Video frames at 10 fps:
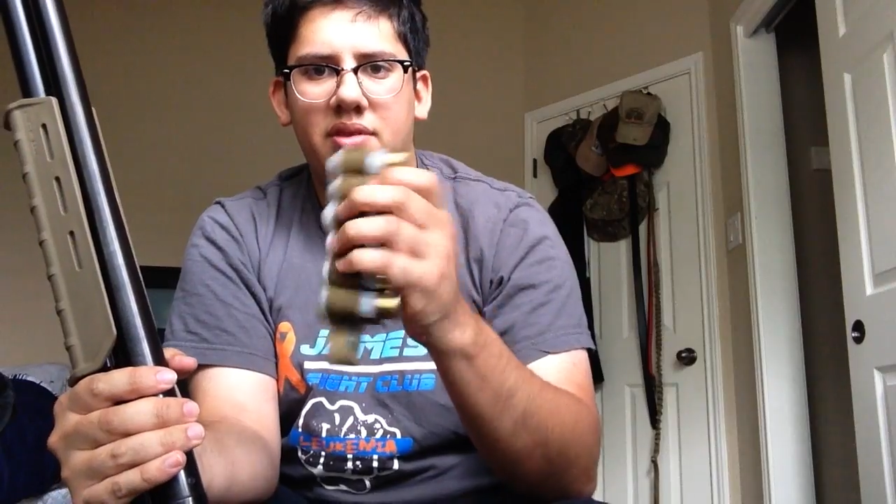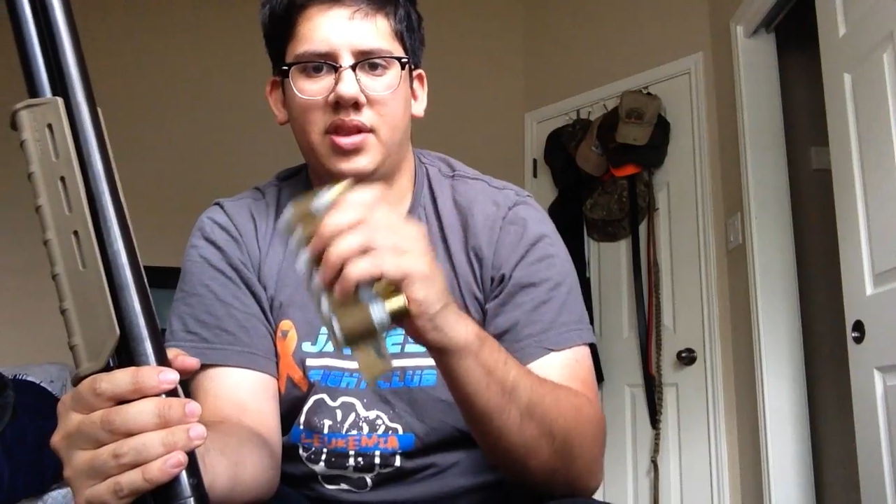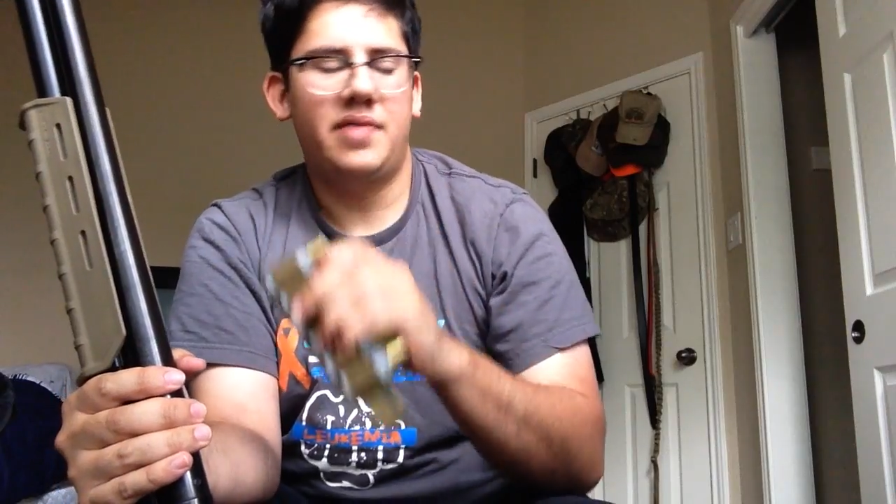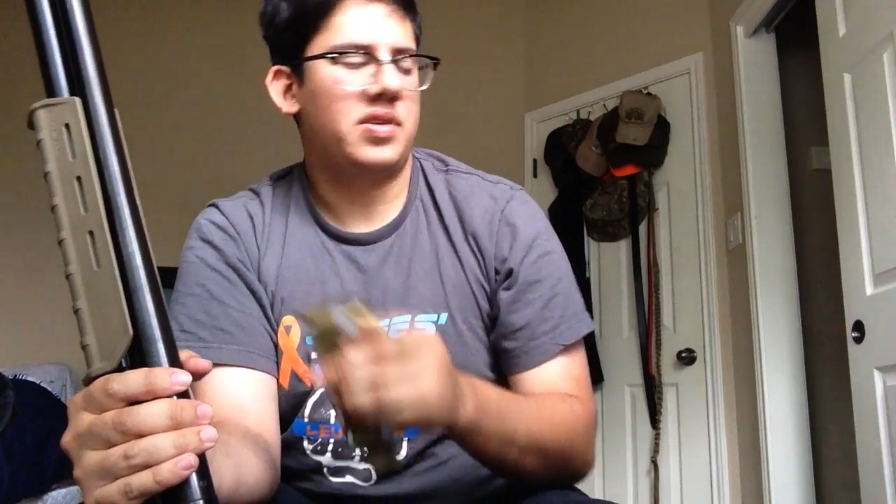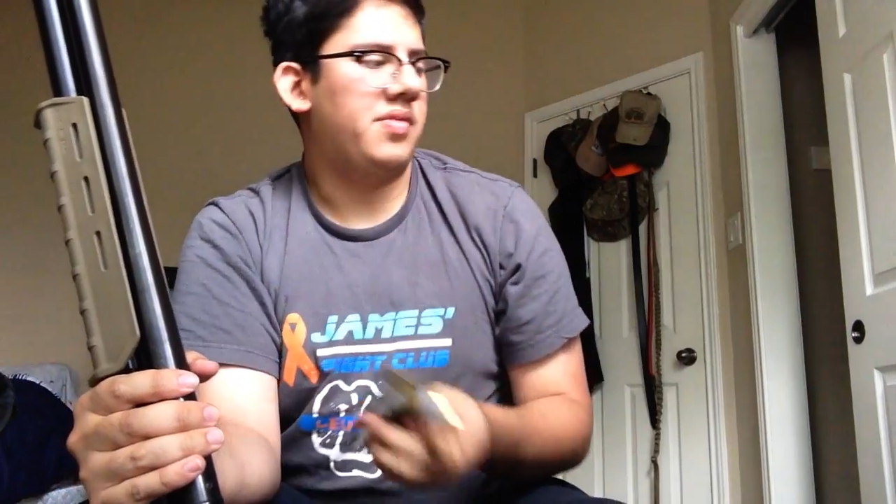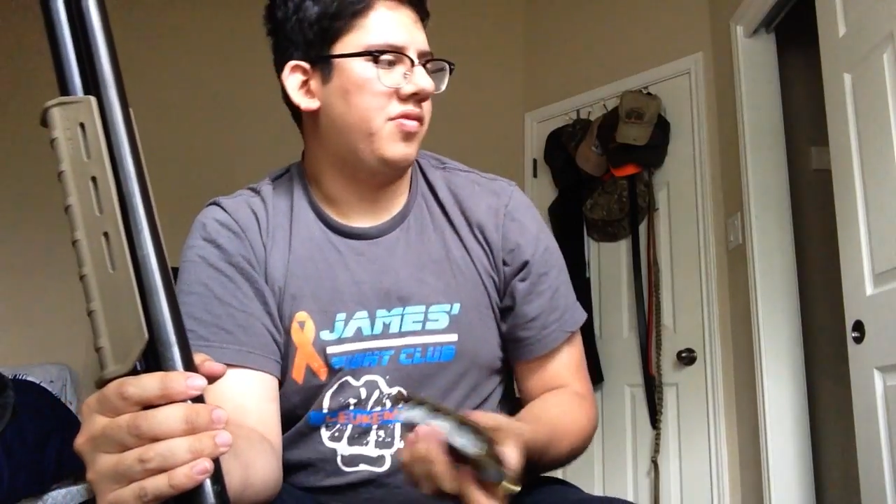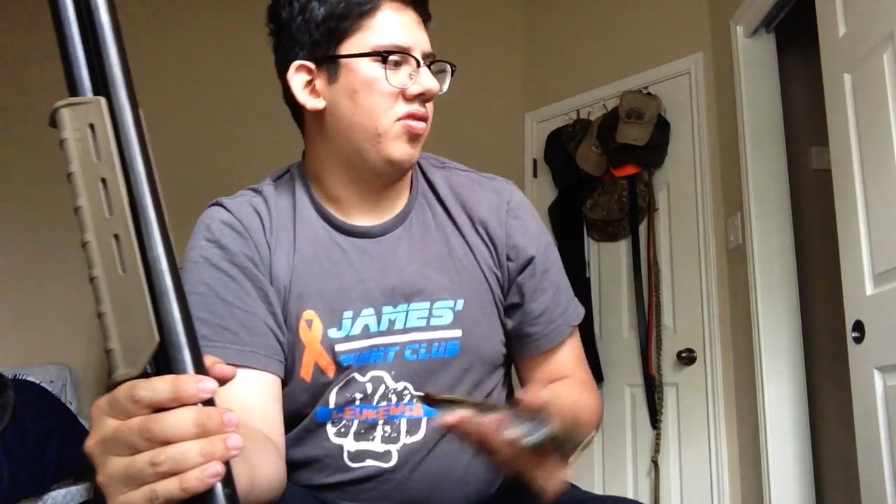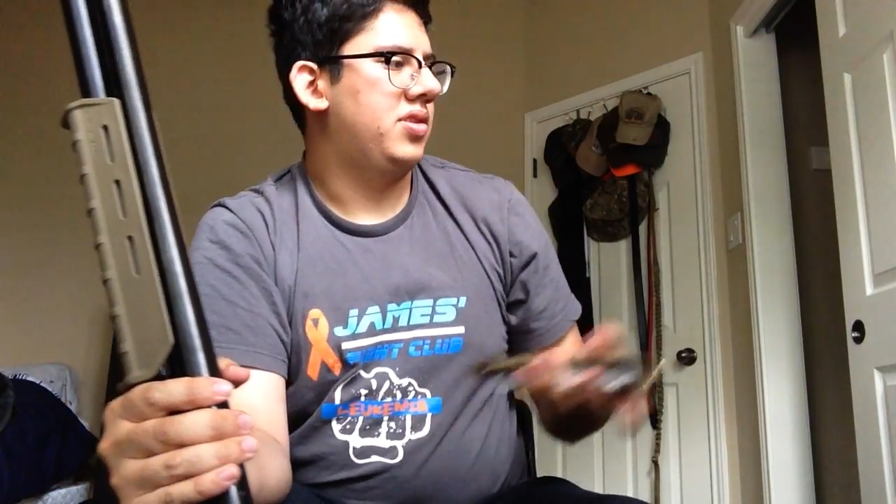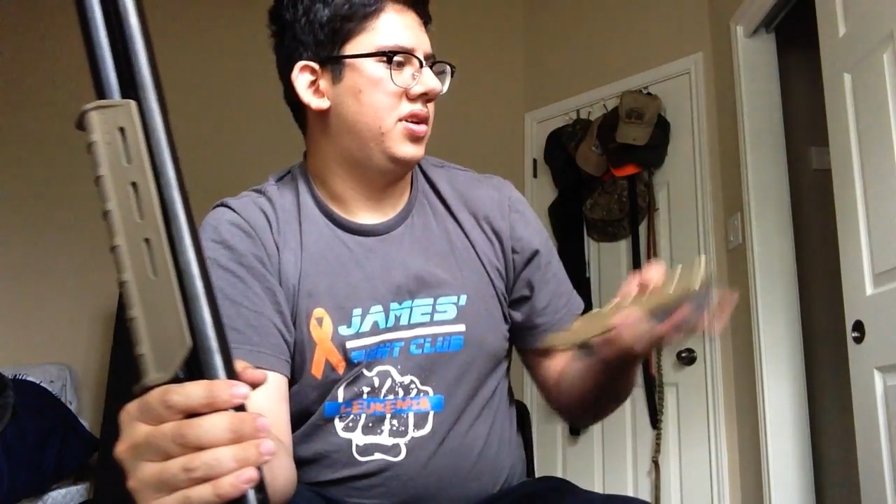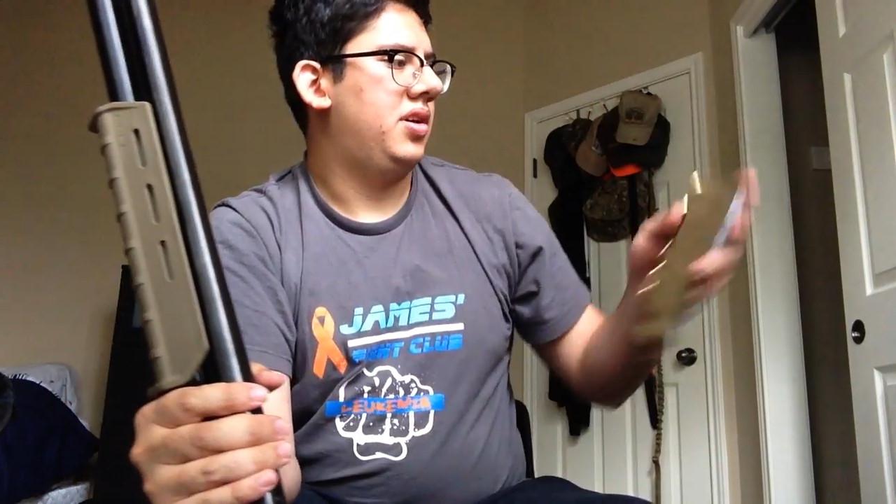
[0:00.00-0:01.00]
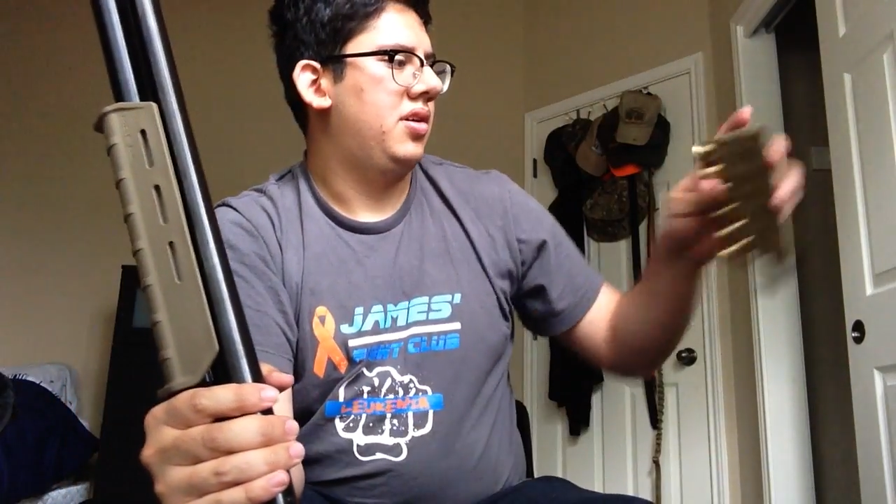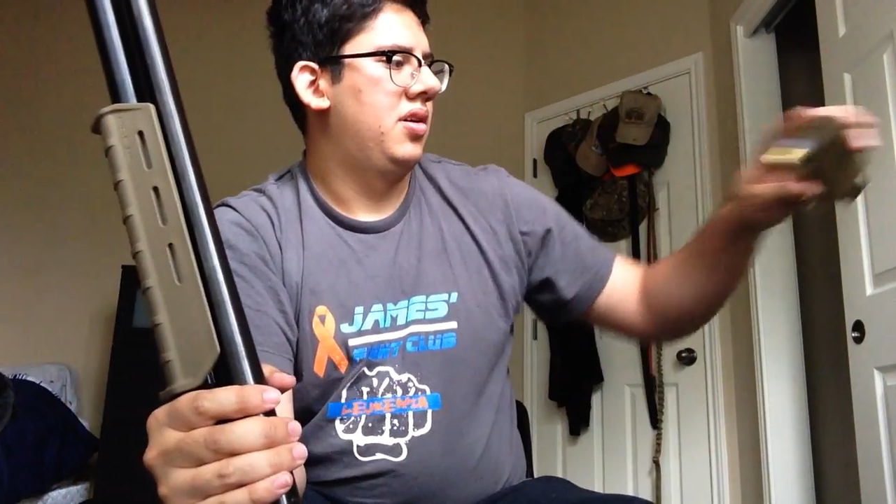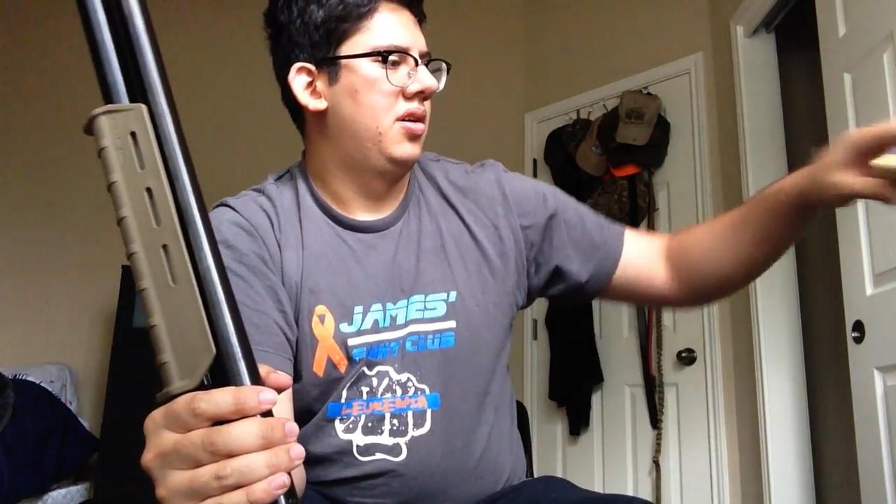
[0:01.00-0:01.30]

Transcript: a lifetime warranty.